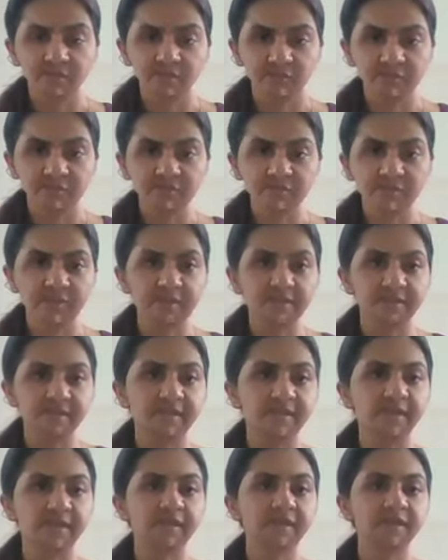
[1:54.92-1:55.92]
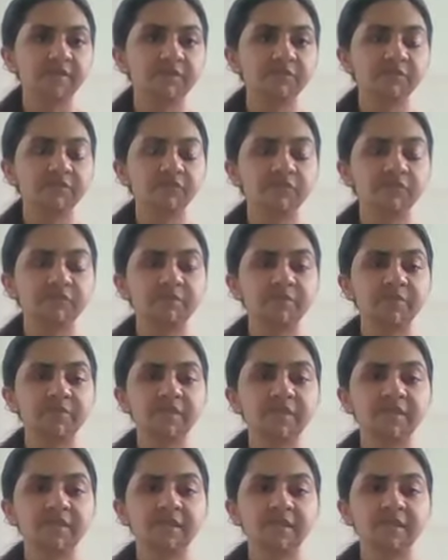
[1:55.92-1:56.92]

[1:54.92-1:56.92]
we shall now be